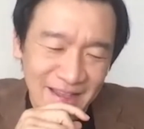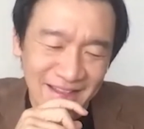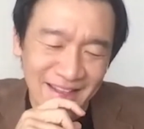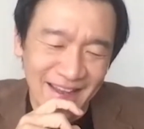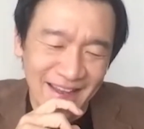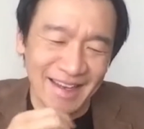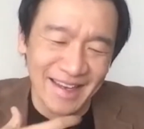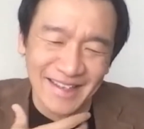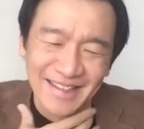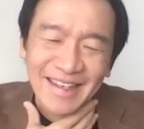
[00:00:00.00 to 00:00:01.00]
the thing
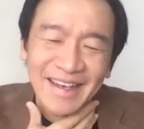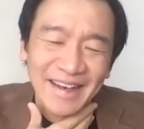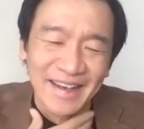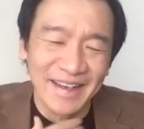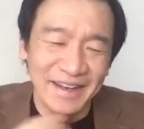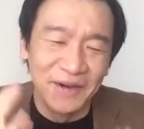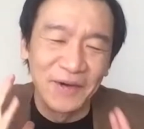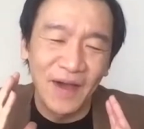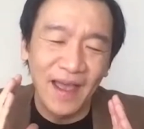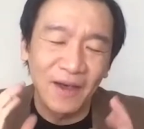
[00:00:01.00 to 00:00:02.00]
is, you
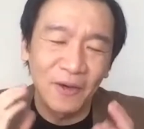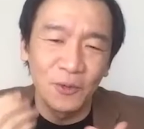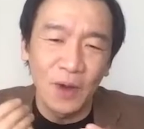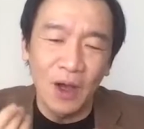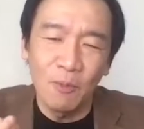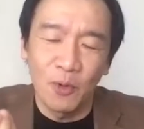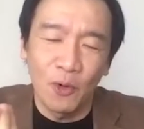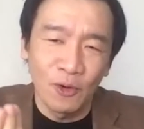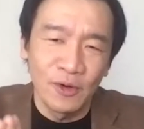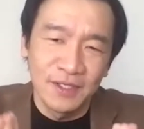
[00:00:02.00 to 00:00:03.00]
know, how how
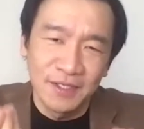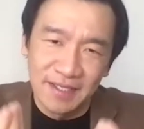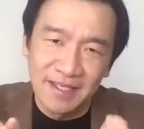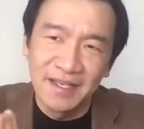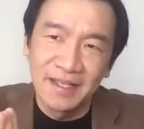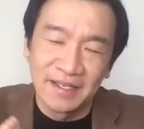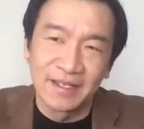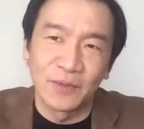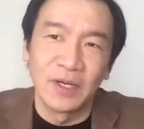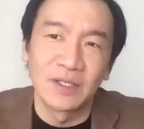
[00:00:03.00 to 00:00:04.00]
porous the skin
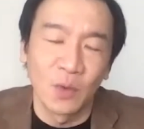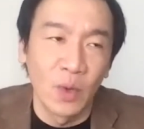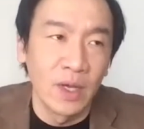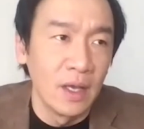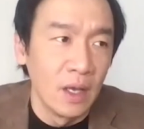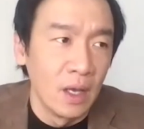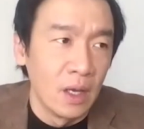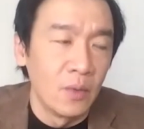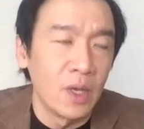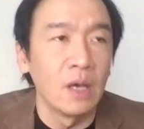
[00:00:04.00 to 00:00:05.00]
is, right? So we
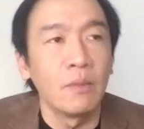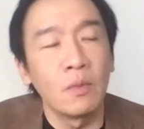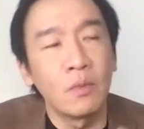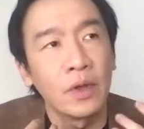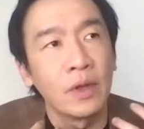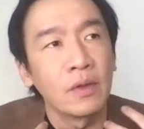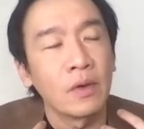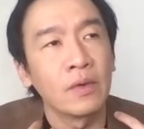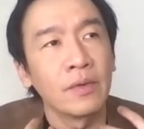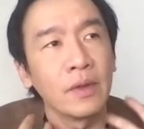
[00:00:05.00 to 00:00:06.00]
we came up with
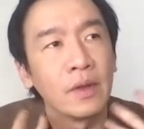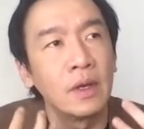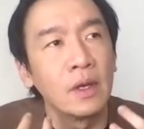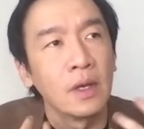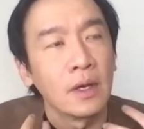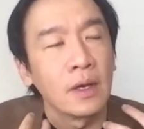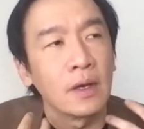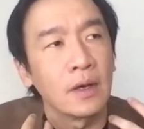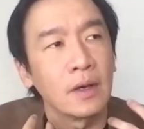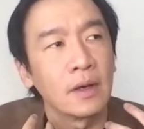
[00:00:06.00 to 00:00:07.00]
all the
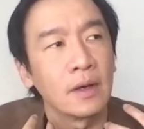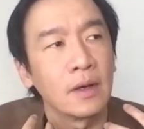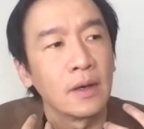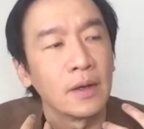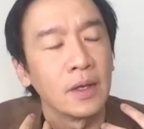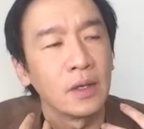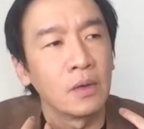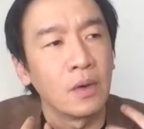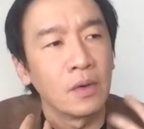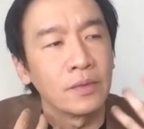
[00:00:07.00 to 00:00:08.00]
uh, you
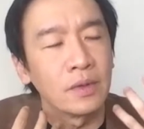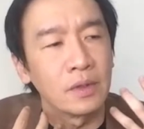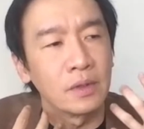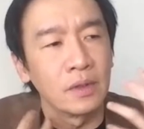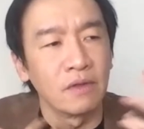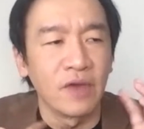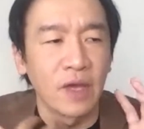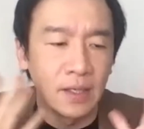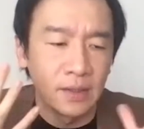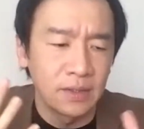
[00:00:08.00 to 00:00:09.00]
know all the the
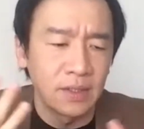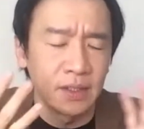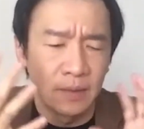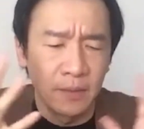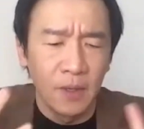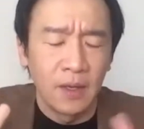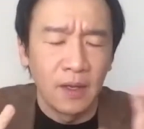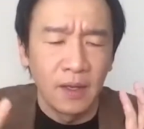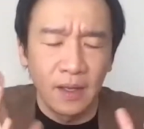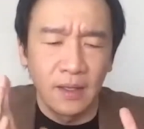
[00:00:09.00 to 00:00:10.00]
veins and
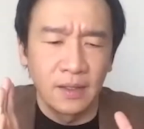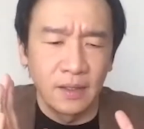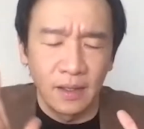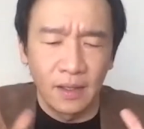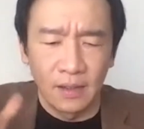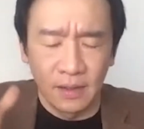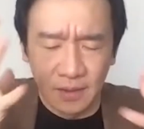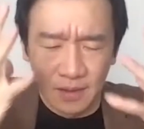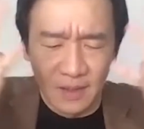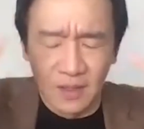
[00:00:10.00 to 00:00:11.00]
and
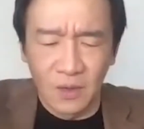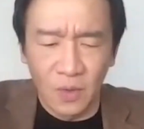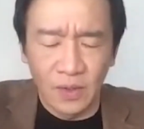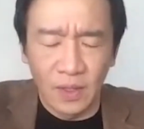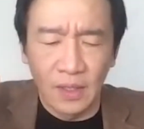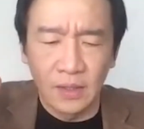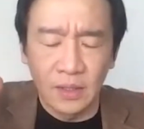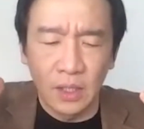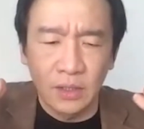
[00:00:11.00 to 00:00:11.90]
and you know and, and